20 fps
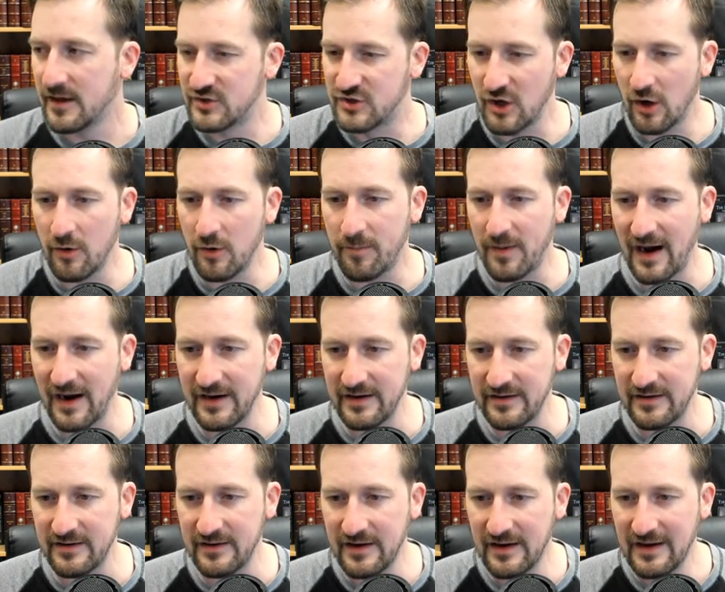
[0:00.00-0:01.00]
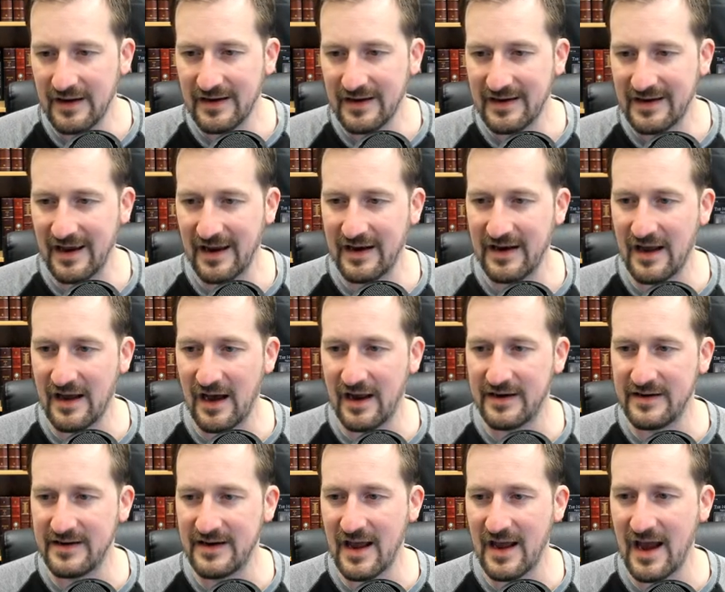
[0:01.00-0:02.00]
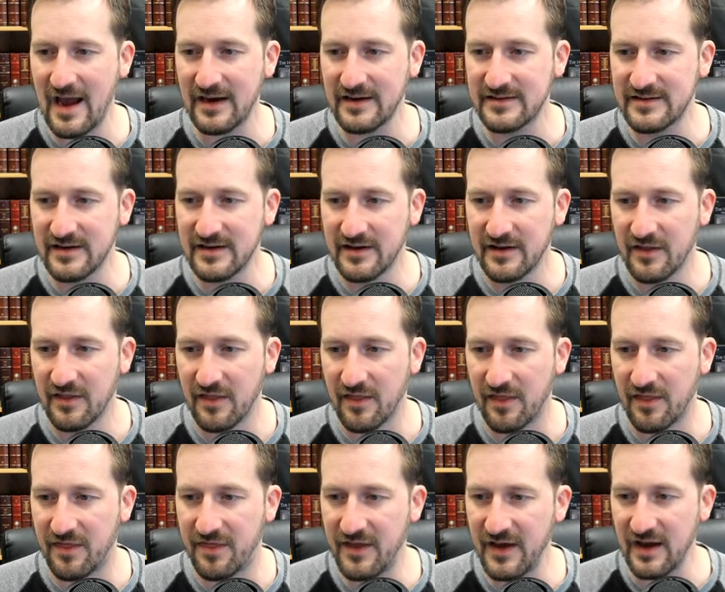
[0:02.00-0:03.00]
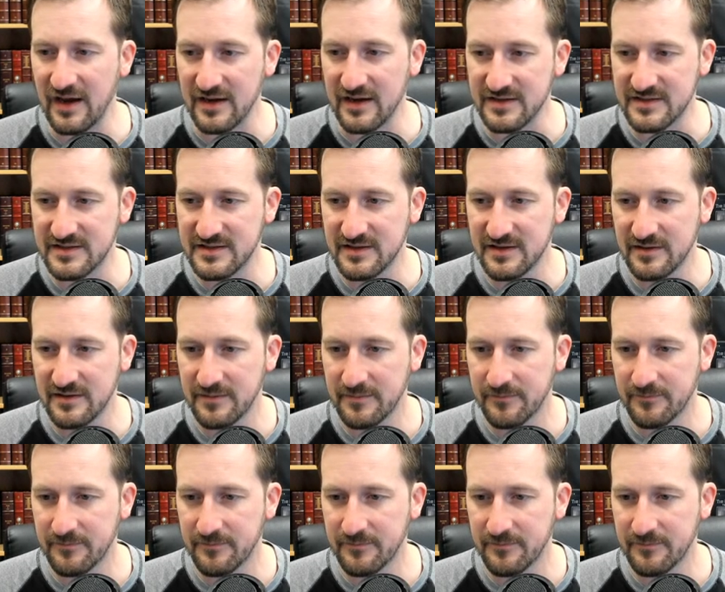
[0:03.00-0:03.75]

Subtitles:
Joe Biden can enact this